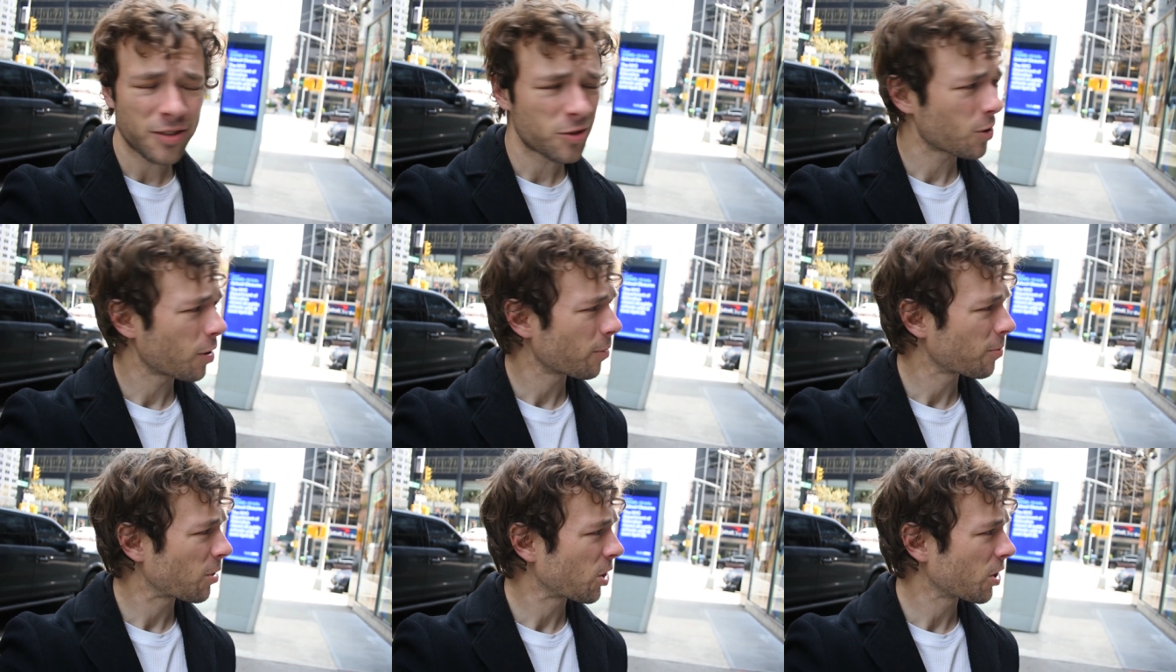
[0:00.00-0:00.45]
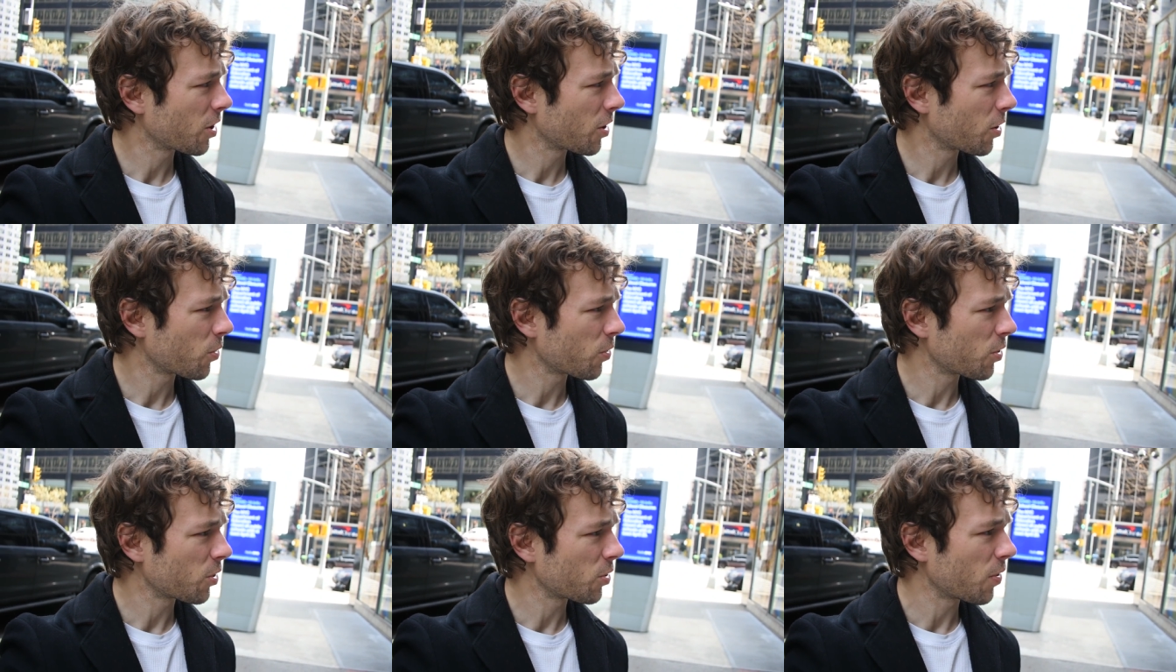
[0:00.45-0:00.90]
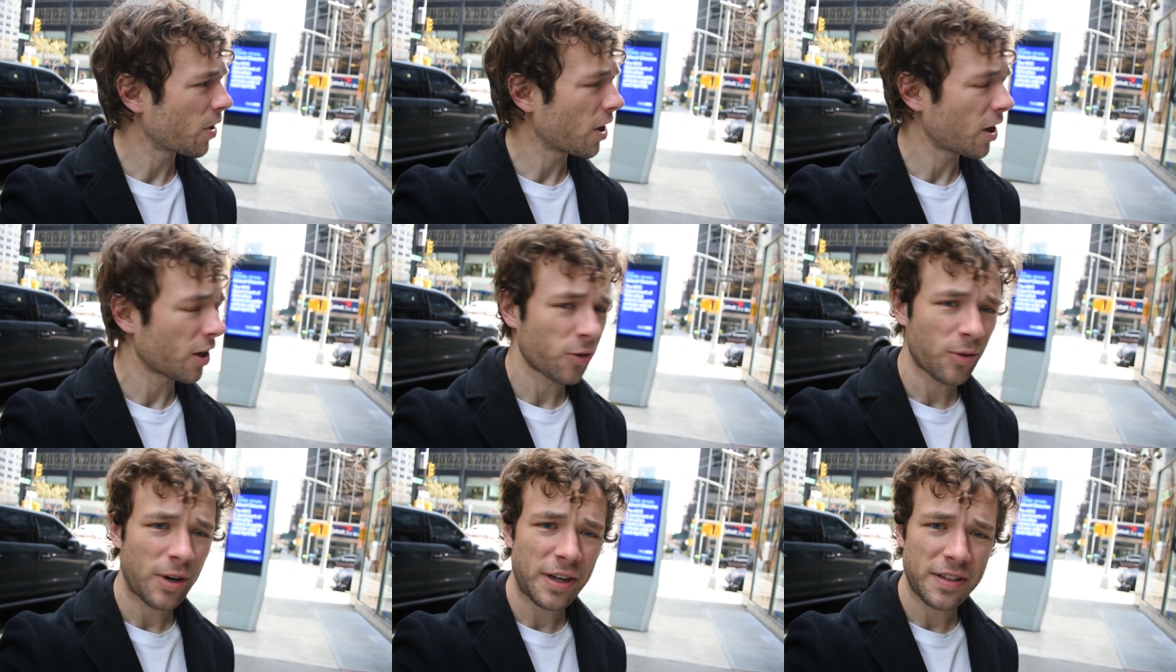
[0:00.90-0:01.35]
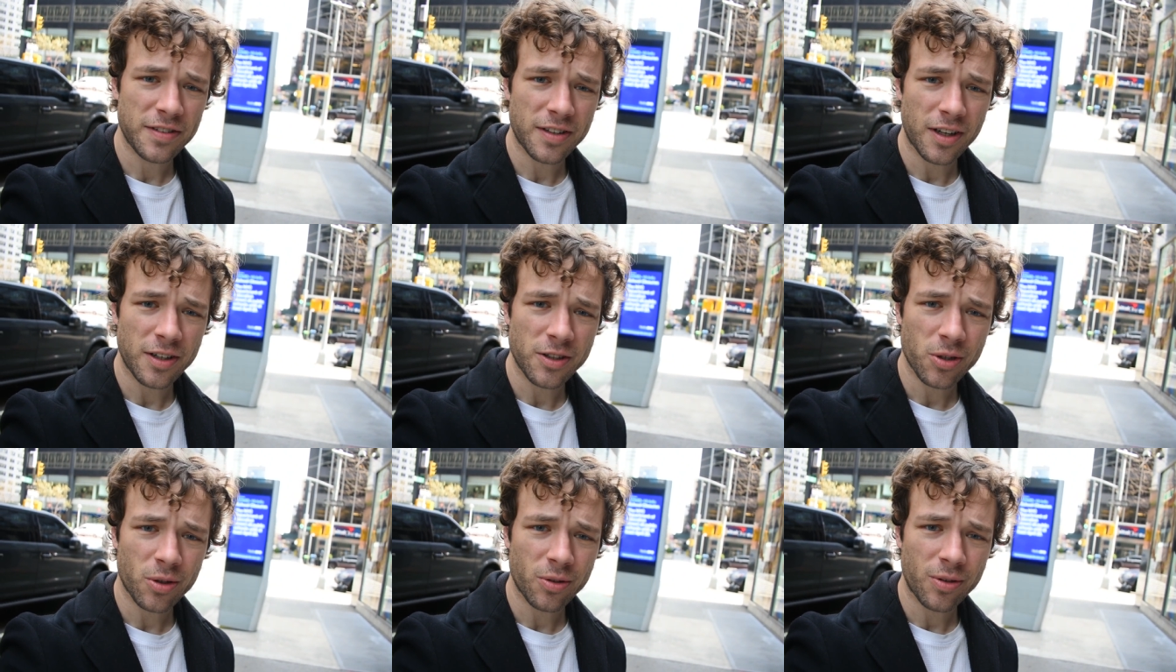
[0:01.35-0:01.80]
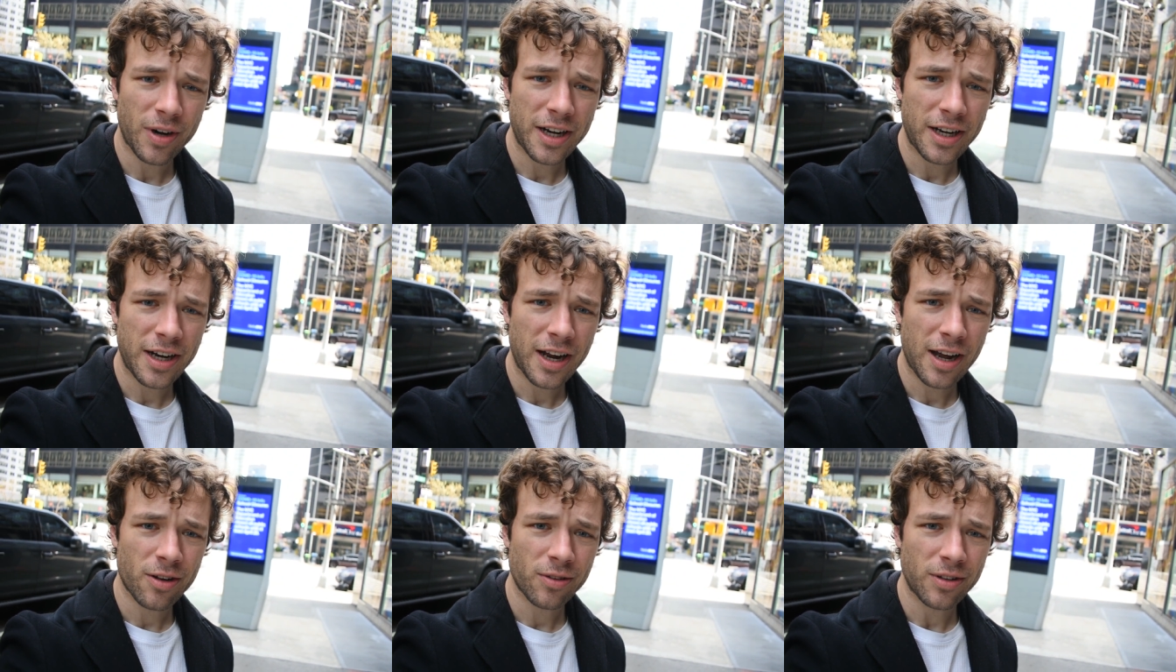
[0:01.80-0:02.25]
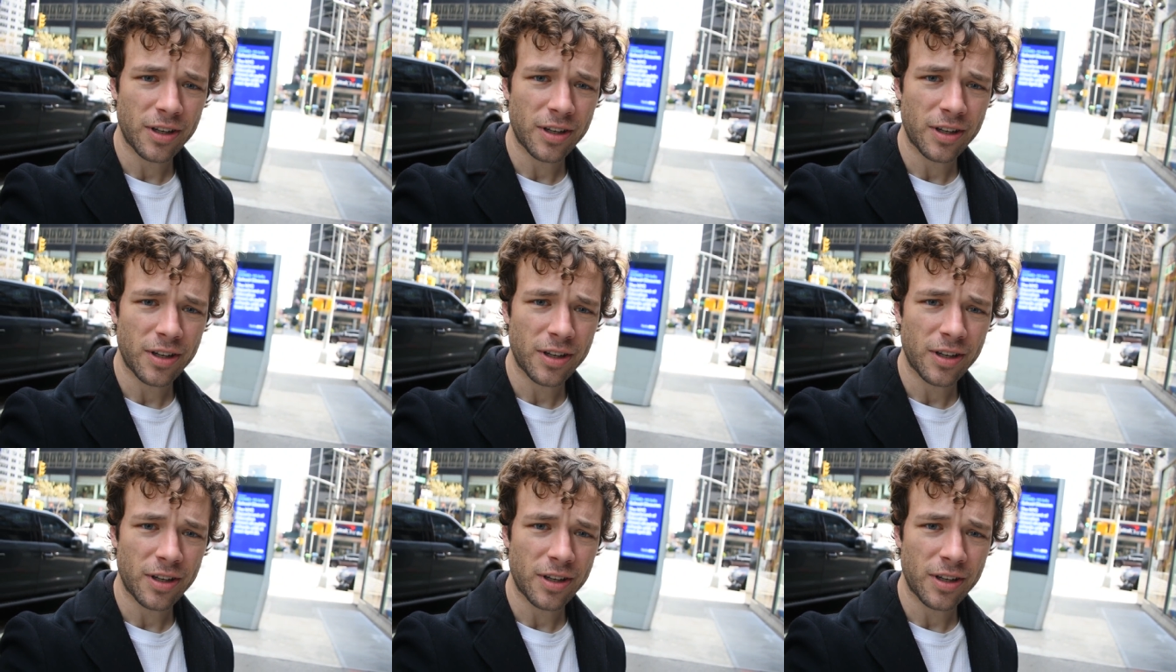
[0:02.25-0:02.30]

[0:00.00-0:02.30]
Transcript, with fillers: So I'm gonna go to Grand Central right now.